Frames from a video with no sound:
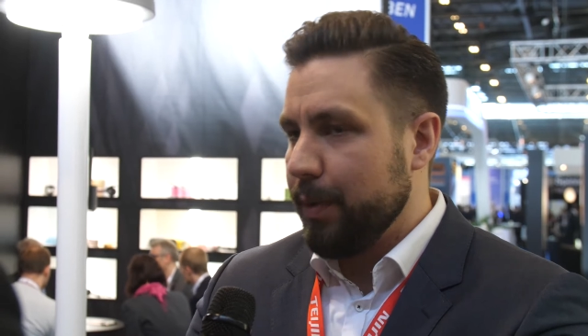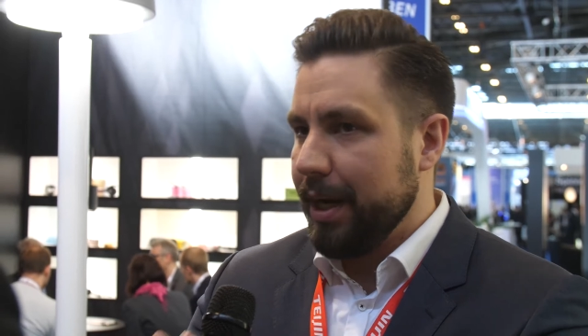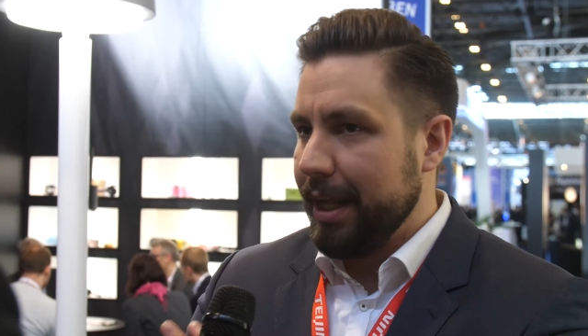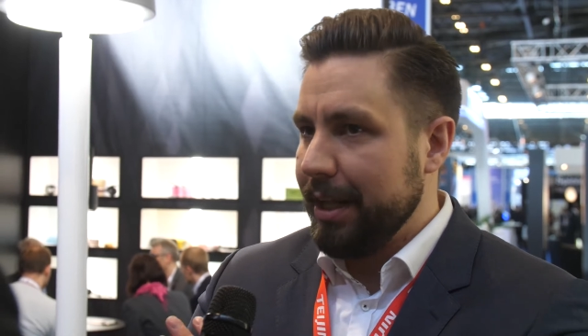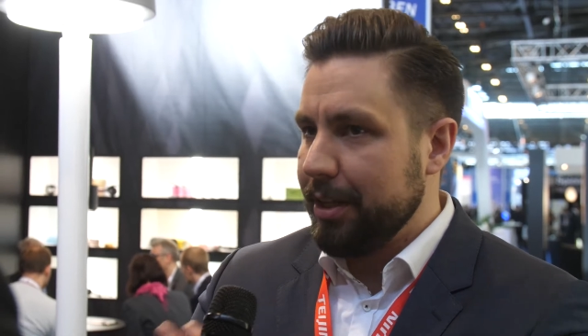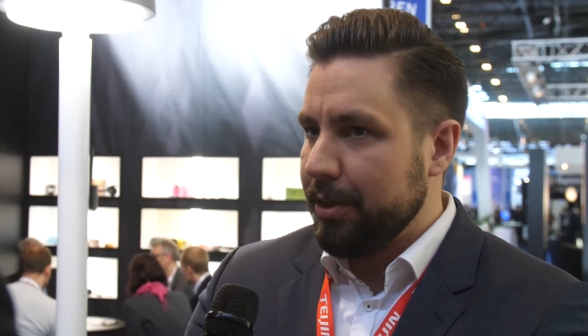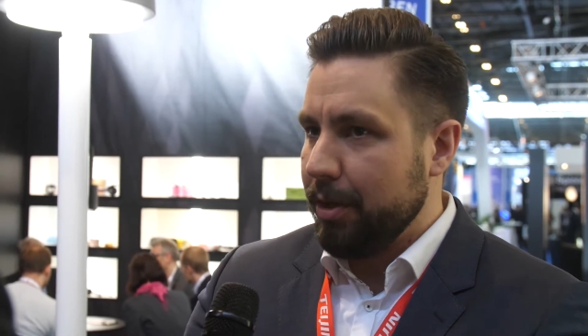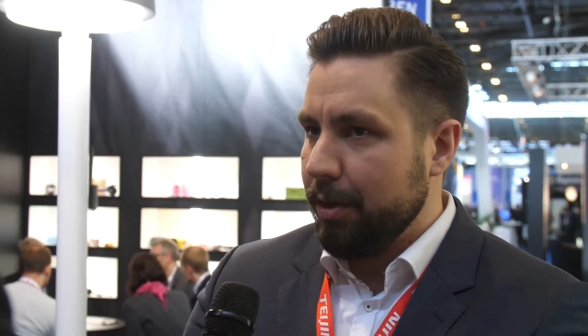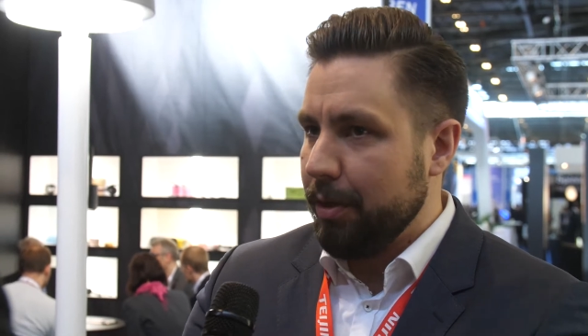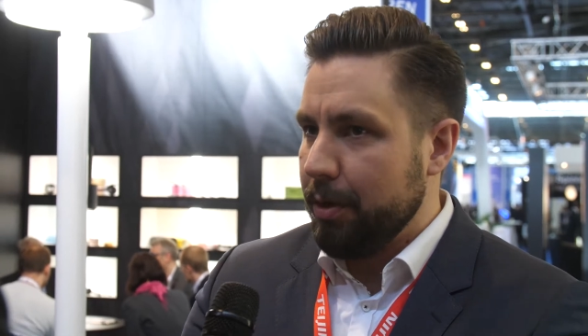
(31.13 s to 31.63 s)
We
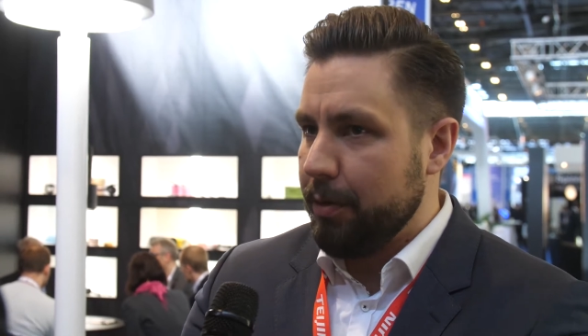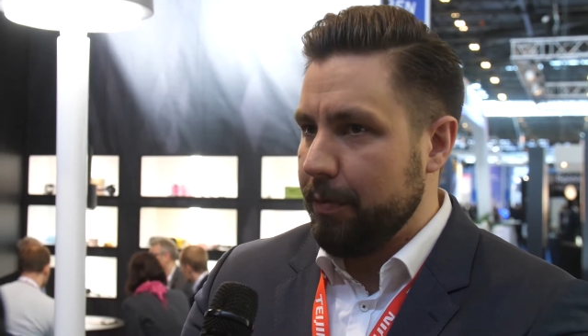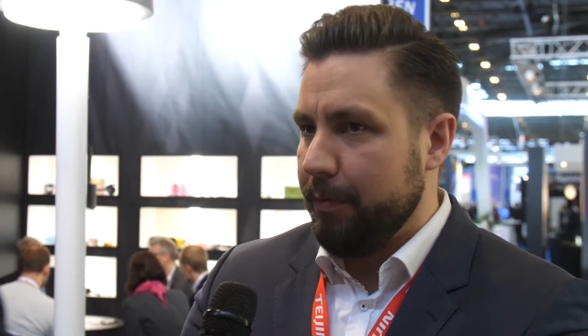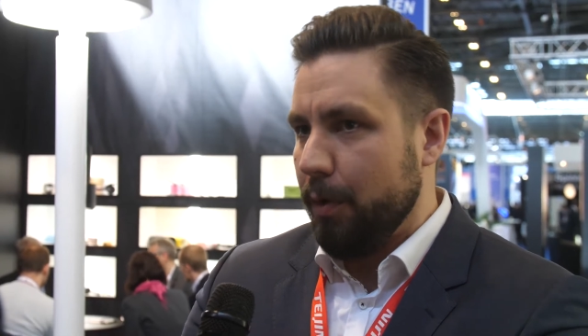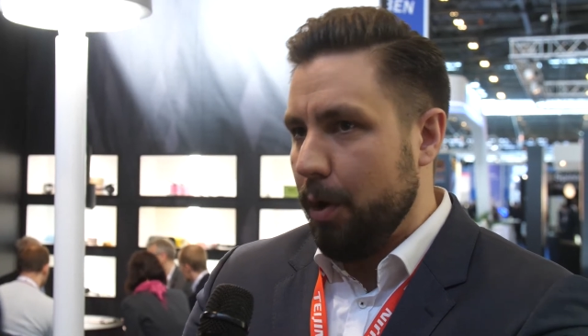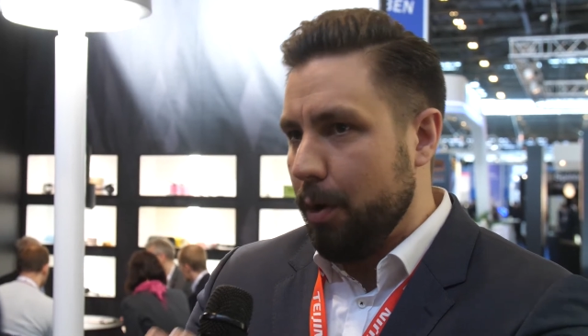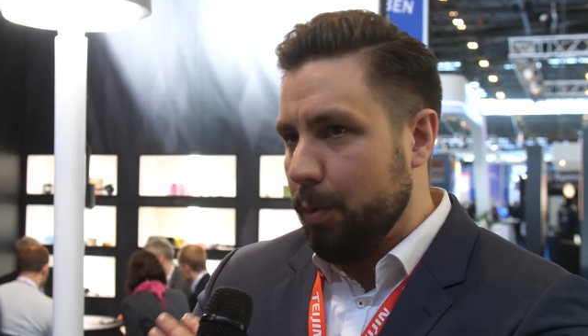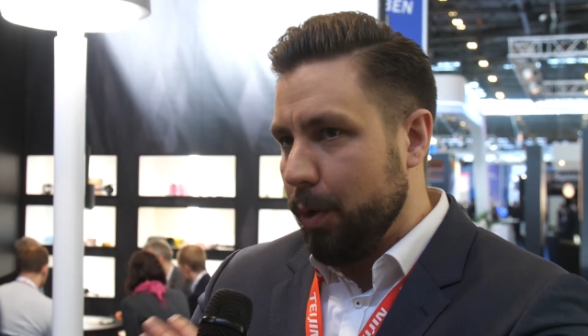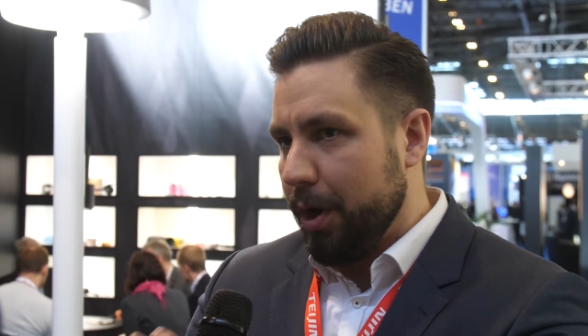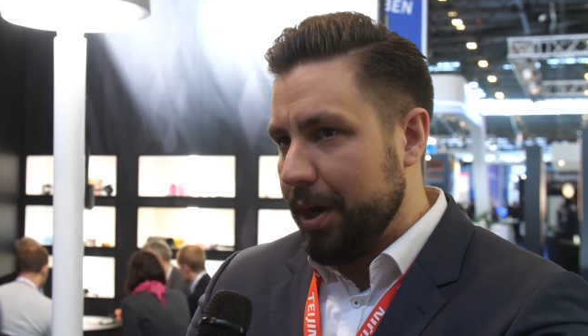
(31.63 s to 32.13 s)
need to look
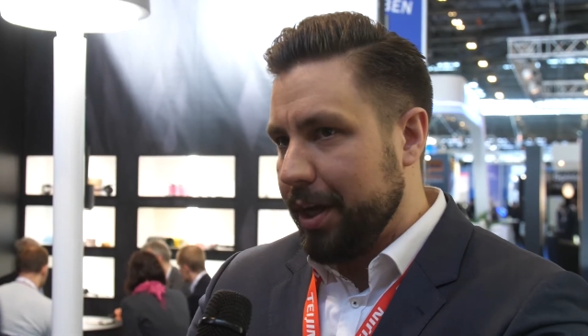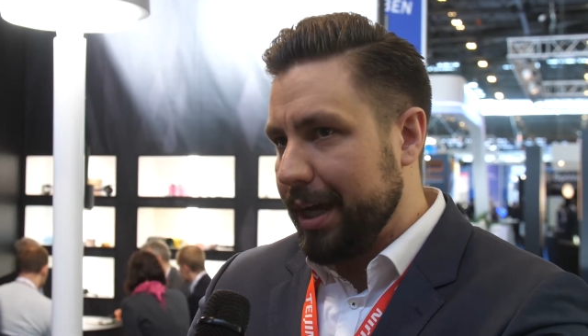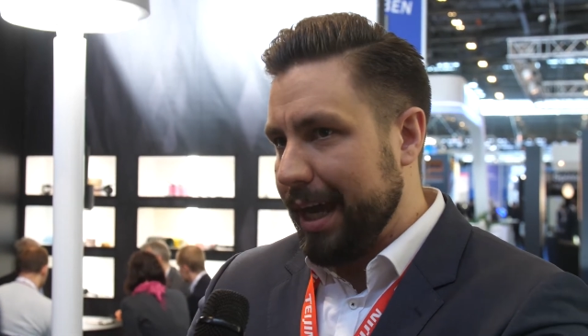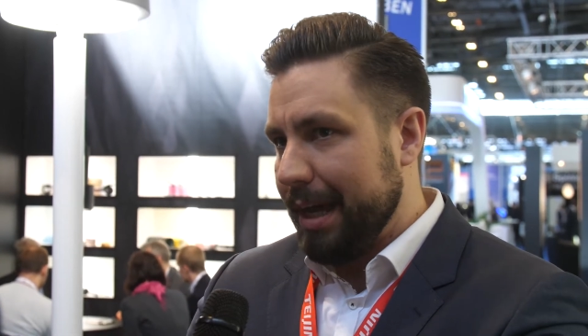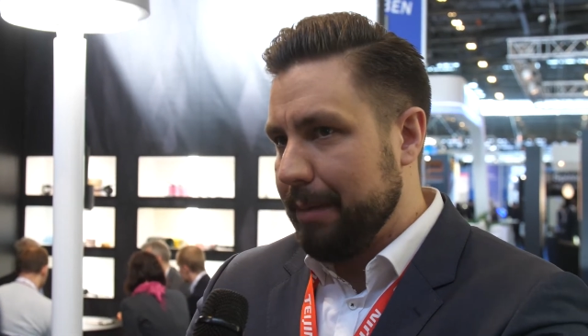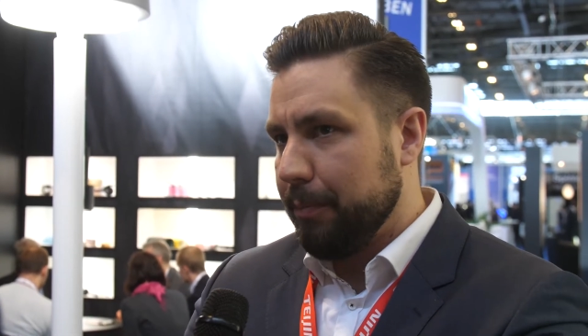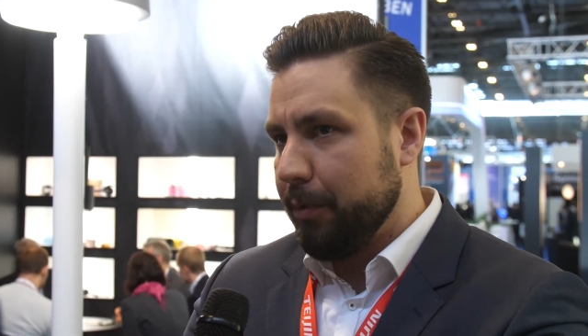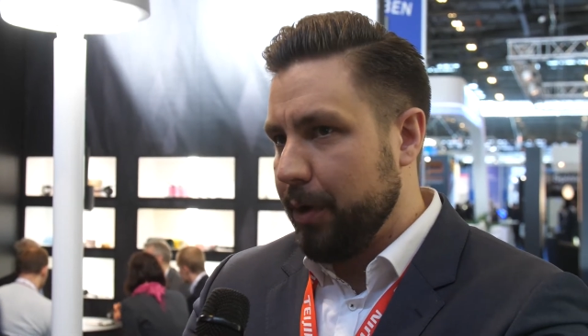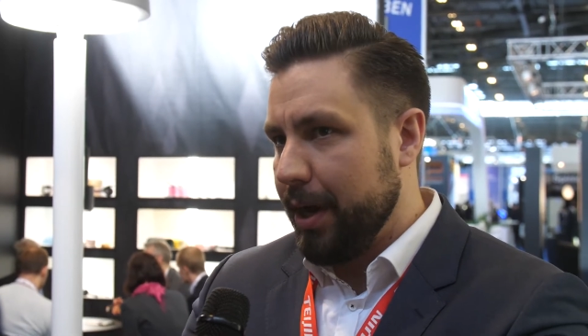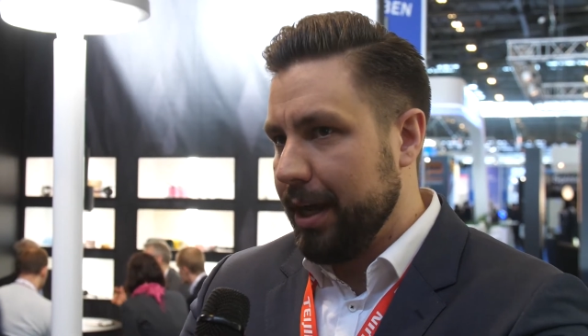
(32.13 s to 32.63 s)
for what it
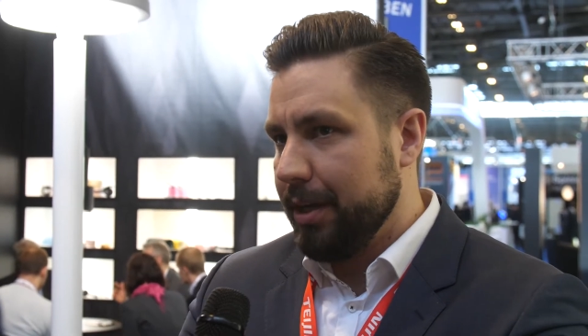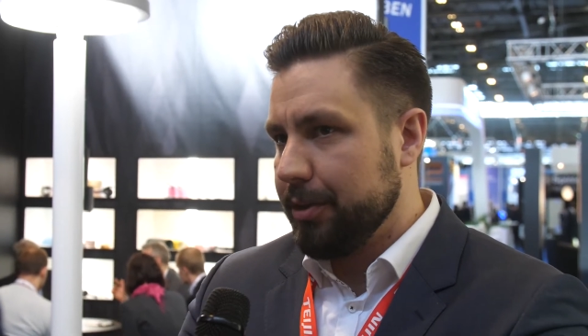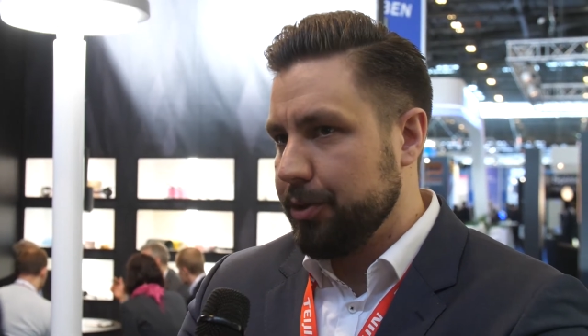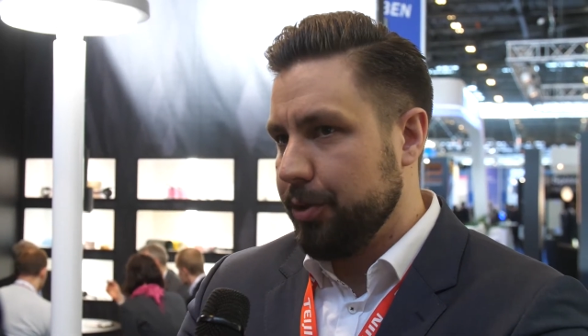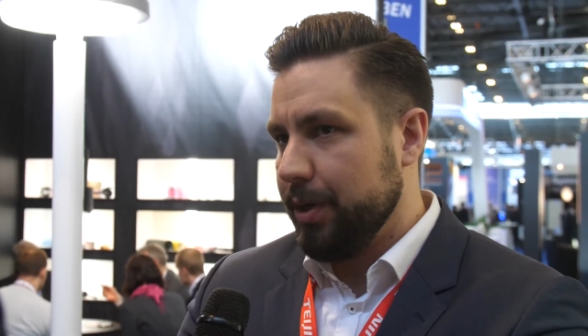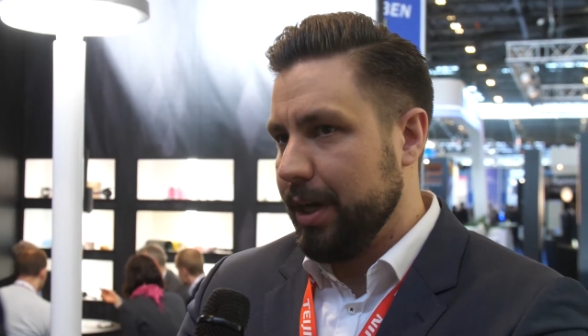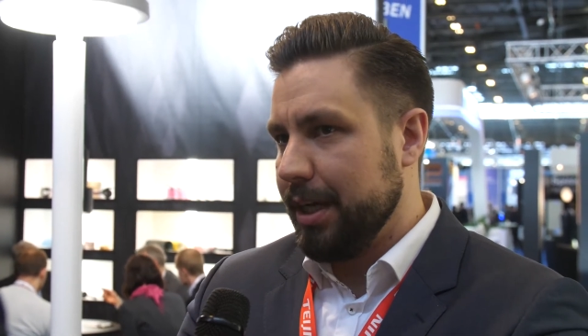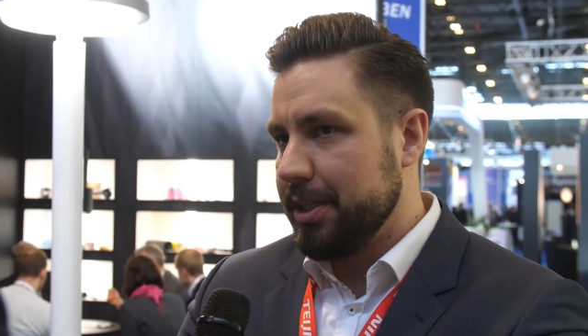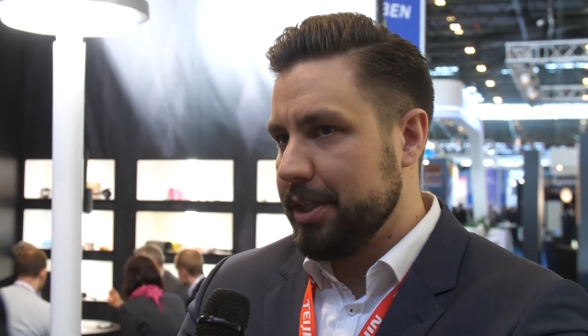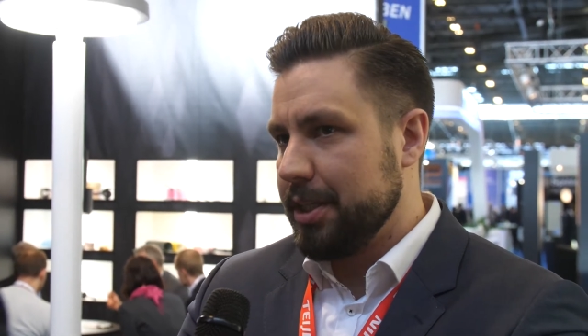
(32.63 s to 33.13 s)
can bring
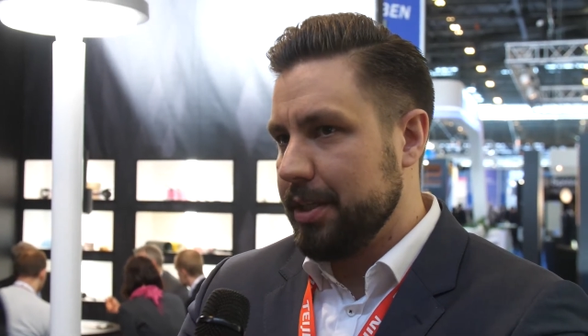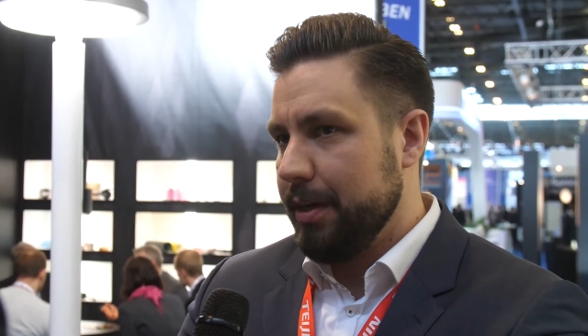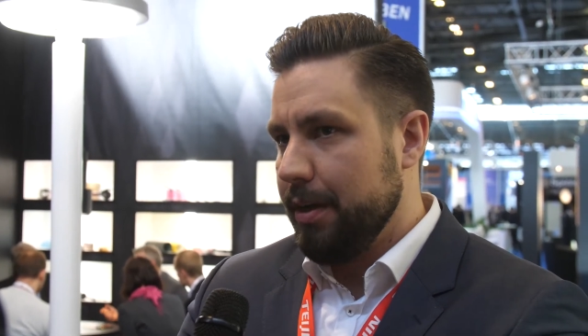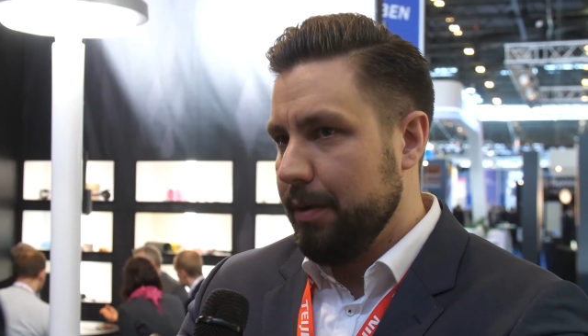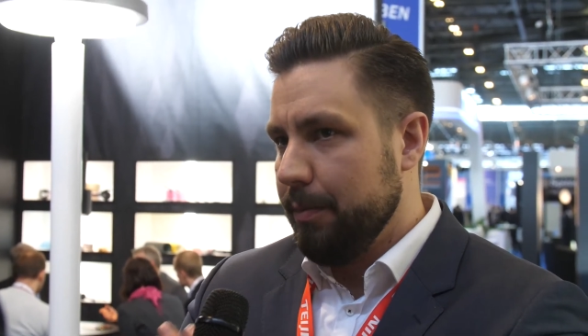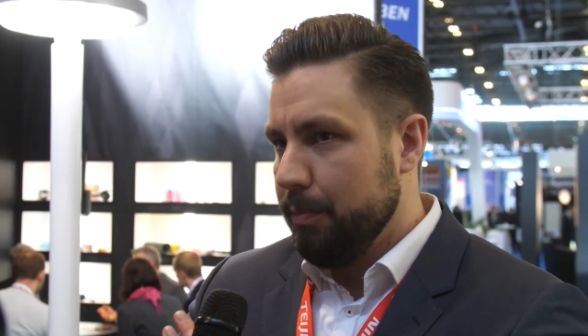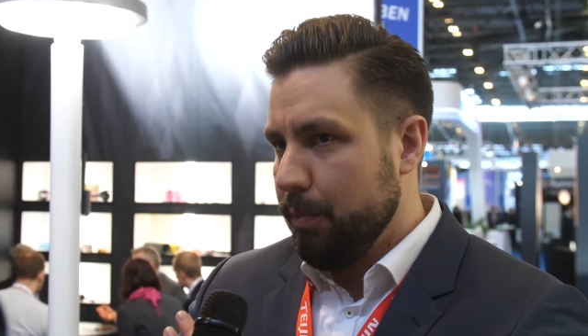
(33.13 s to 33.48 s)
to us.